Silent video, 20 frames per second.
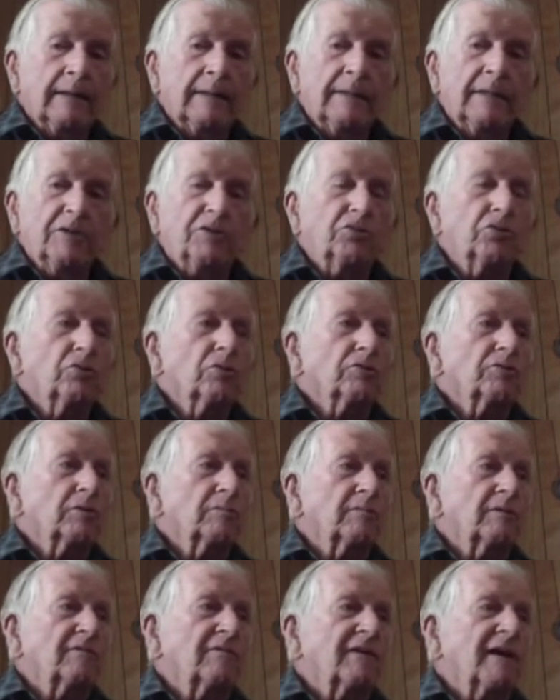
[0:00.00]
it taught
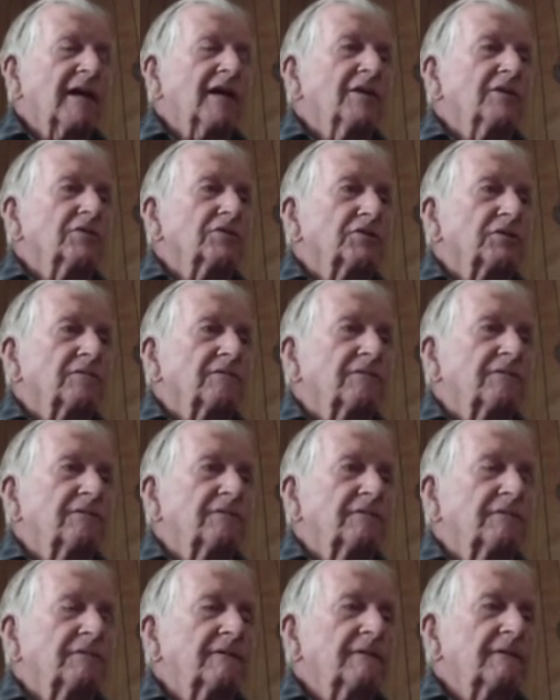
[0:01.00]
them the values of
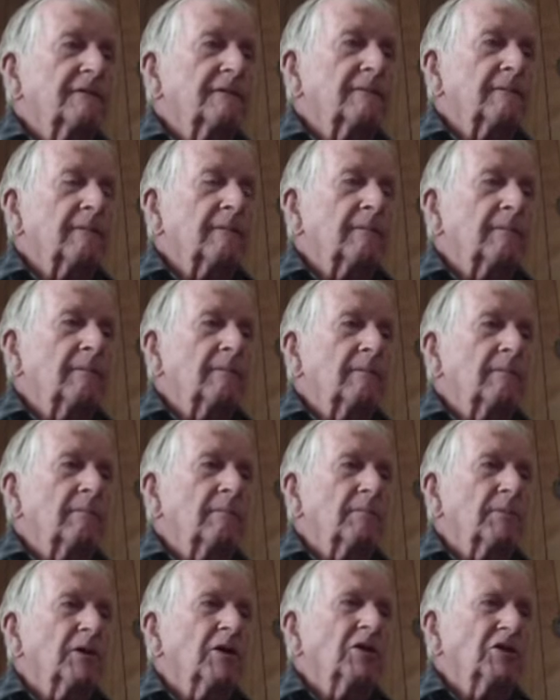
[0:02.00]

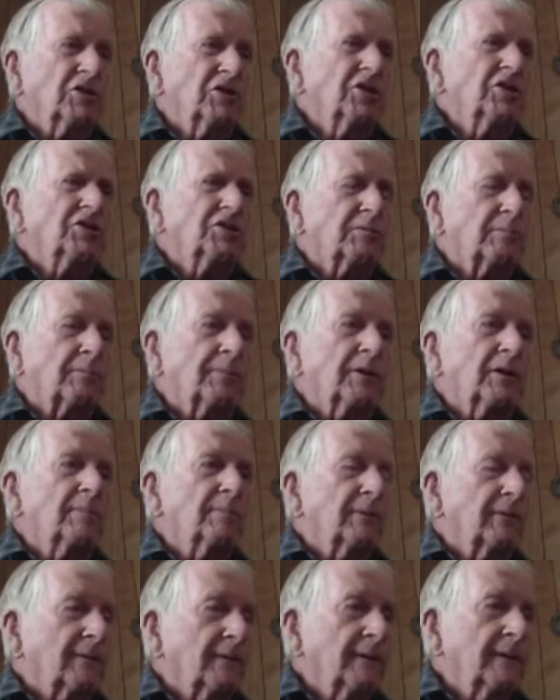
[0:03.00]
being decent
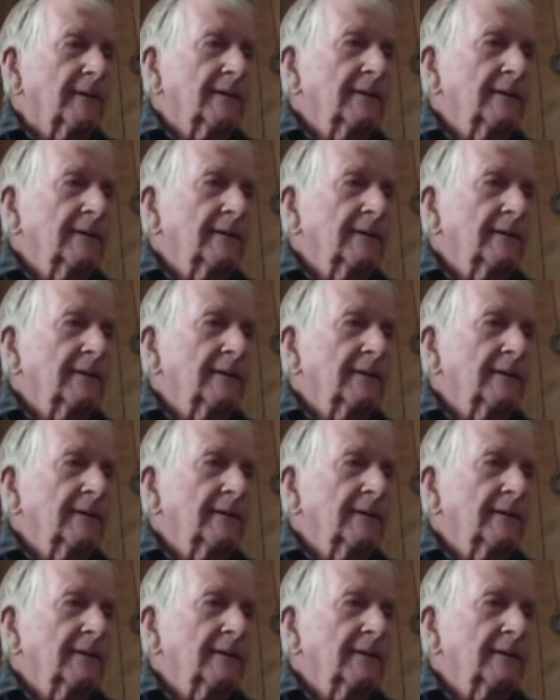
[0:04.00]
people.